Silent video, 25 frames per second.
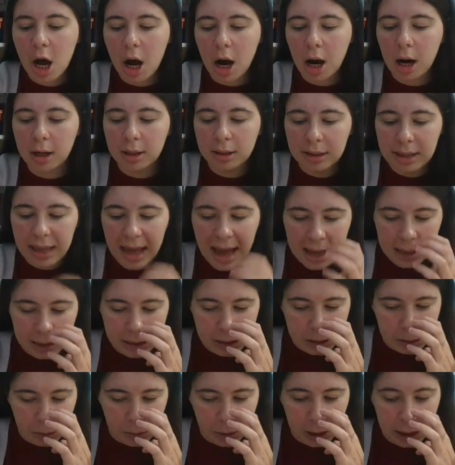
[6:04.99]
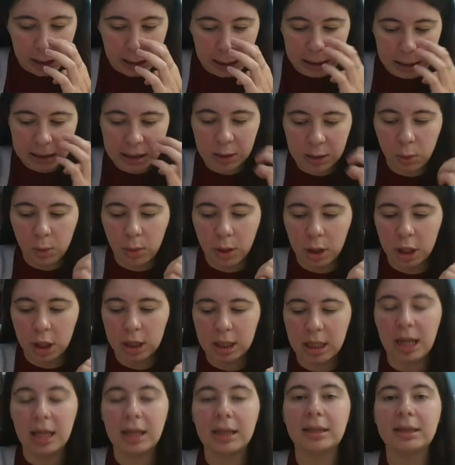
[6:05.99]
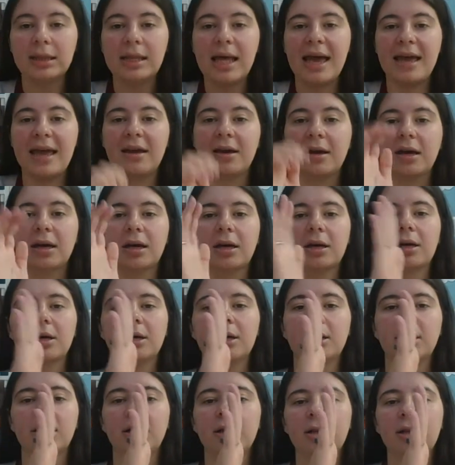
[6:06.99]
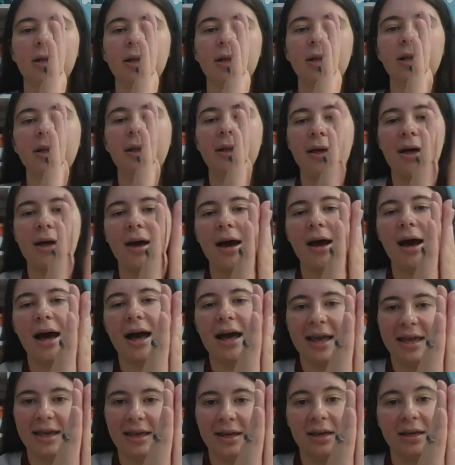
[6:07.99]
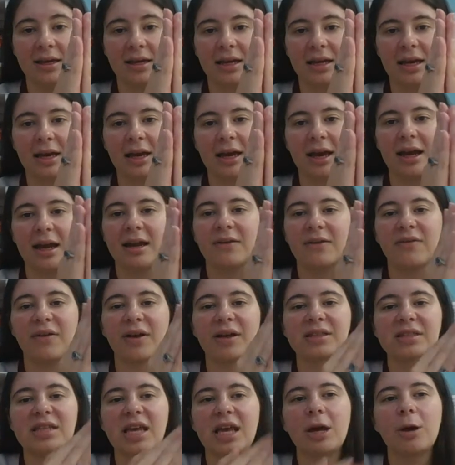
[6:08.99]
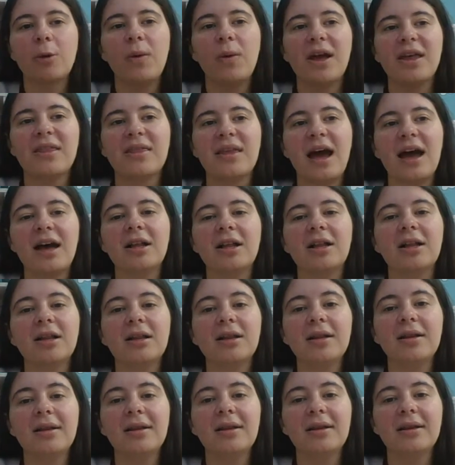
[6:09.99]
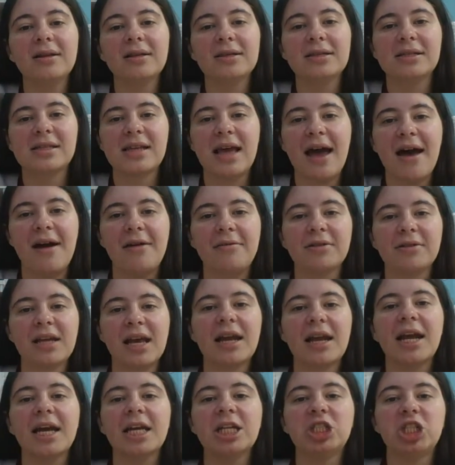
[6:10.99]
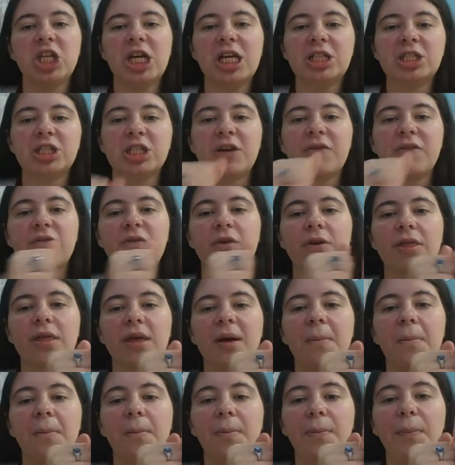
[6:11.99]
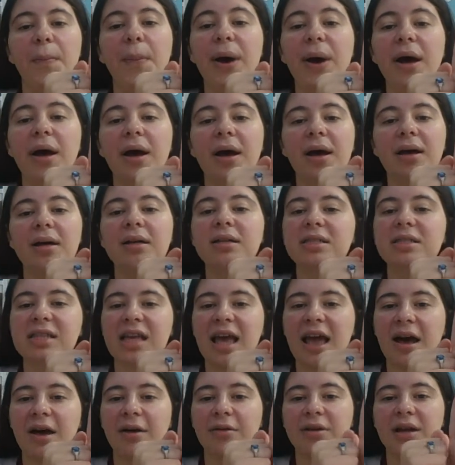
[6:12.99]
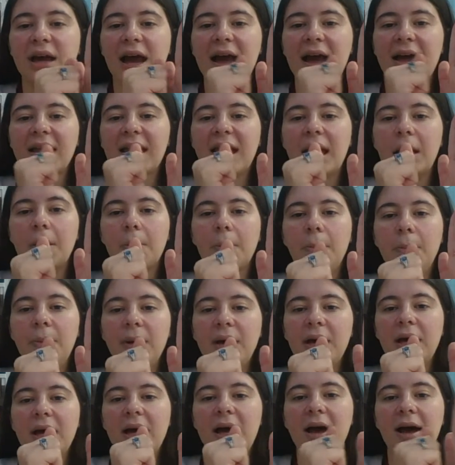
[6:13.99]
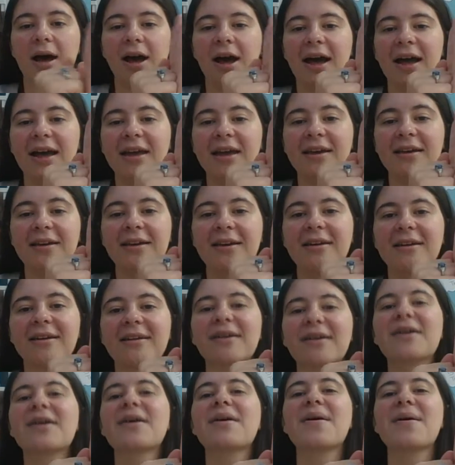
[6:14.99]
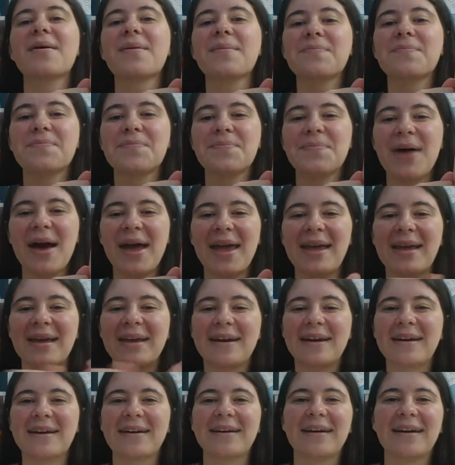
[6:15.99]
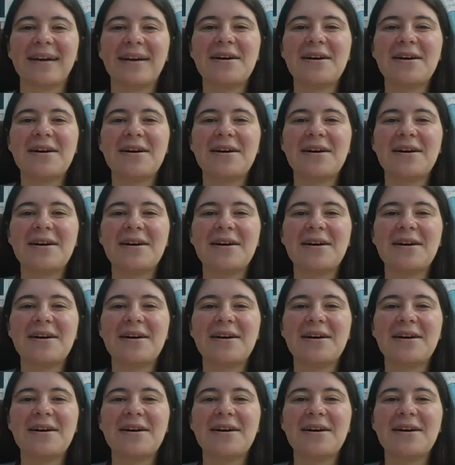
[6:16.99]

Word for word: Our last word is the word like, ul ike. And if I take away that ul sound and I change it for the b sound, I get b ike, bike.